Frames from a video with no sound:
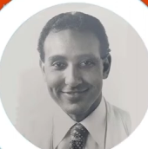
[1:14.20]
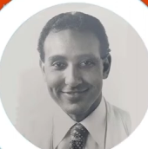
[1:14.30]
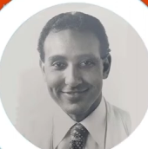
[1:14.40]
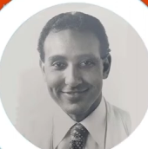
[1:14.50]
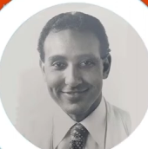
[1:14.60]

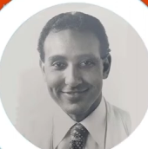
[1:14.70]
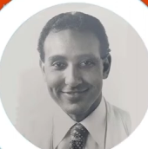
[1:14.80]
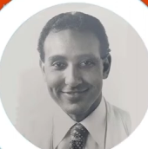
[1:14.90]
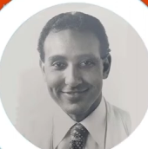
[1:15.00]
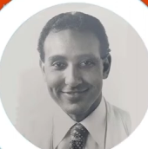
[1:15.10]

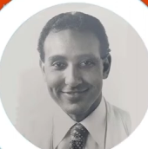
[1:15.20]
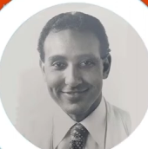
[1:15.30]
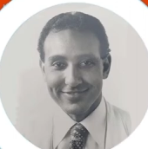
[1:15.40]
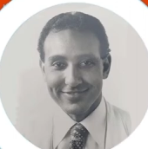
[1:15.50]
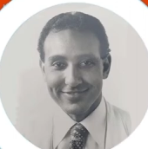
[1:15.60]

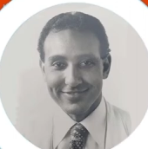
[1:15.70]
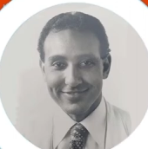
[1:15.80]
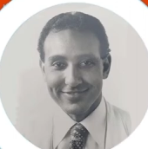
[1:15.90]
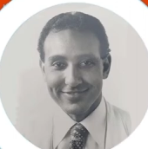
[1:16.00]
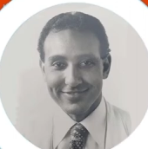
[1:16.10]

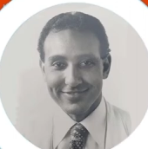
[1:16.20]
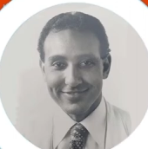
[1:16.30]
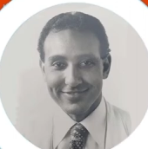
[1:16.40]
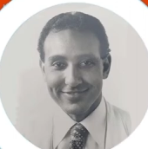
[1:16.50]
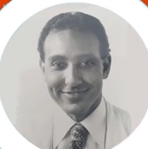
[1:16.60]

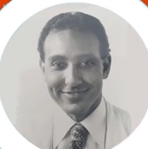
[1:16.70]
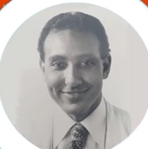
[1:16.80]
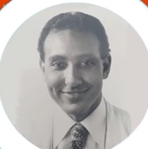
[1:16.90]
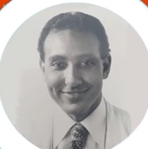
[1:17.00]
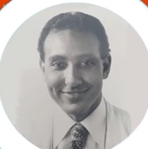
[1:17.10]

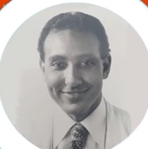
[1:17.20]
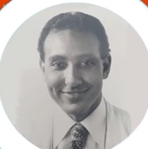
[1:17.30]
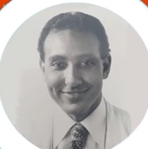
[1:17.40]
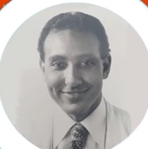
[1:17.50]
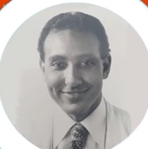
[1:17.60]

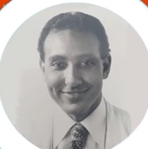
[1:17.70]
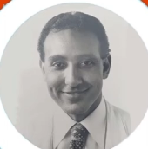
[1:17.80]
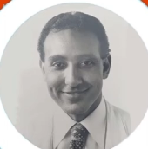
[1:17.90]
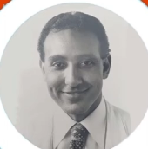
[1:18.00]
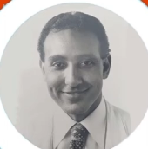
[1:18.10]

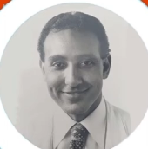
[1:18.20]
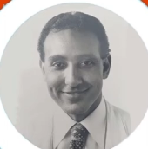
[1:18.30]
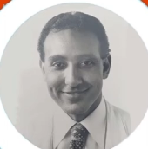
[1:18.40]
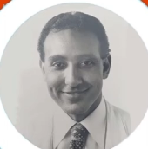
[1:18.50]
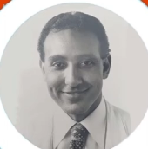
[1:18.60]

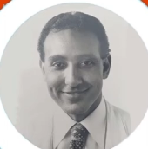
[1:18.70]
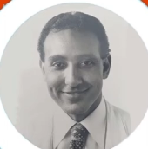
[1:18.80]
The face doesn't move, so there is nothing to read.